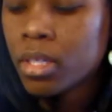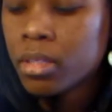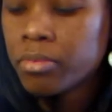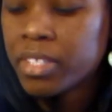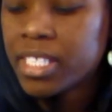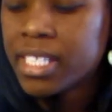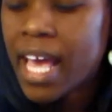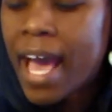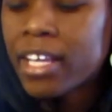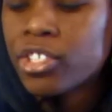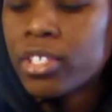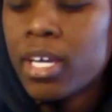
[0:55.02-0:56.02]
This is
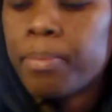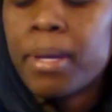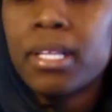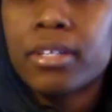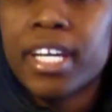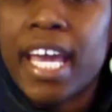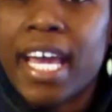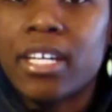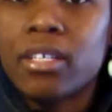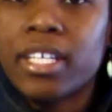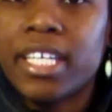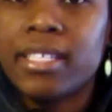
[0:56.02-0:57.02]
actually a pillar
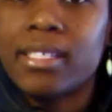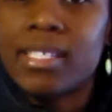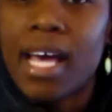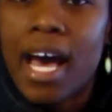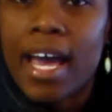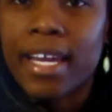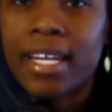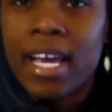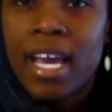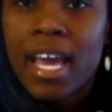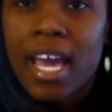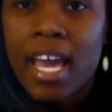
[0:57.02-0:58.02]
candle inside
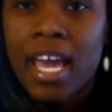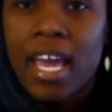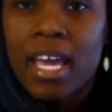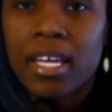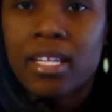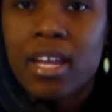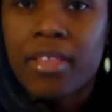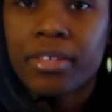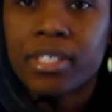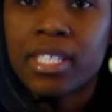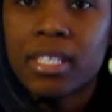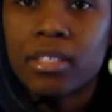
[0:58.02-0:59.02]
another
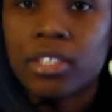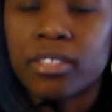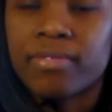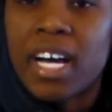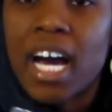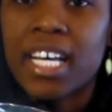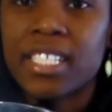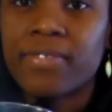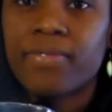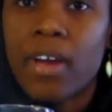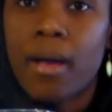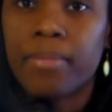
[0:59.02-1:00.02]
cylinder vase
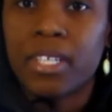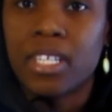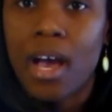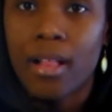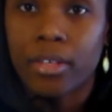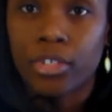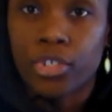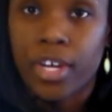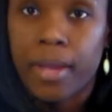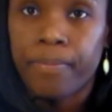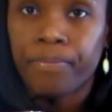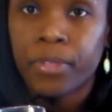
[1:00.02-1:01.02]
from the Dollar
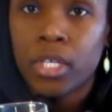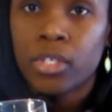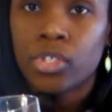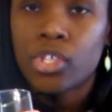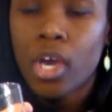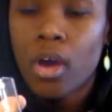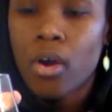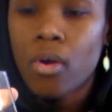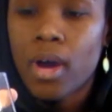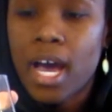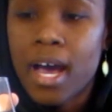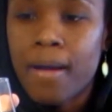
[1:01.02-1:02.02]
Tree.
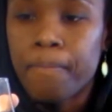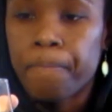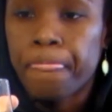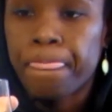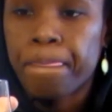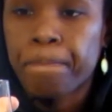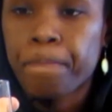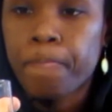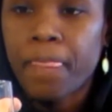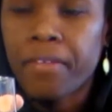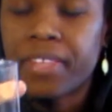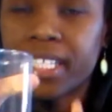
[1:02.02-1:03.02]
So
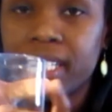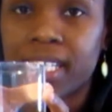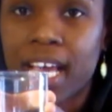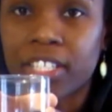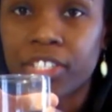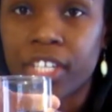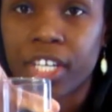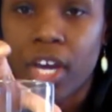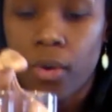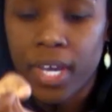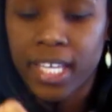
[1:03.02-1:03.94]
this is actually going to go